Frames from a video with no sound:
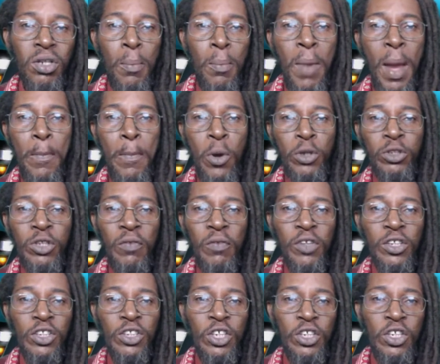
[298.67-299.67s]
The members of
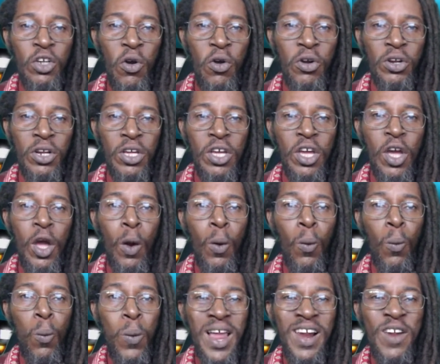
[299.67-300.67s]
the security
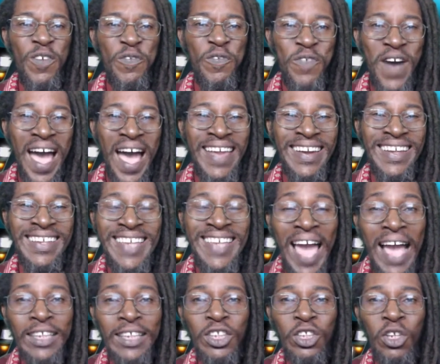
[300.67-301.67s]
will find
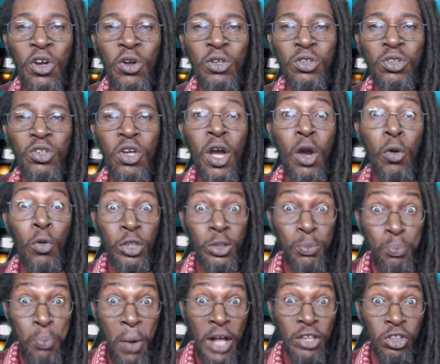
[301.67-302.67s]
gangsters
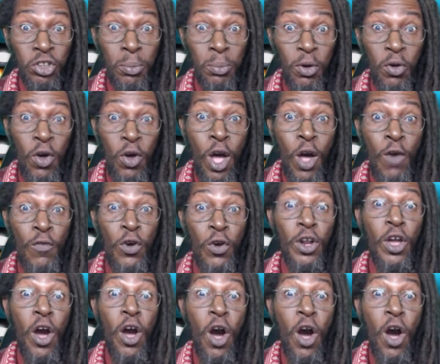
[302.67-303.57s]
responsible for the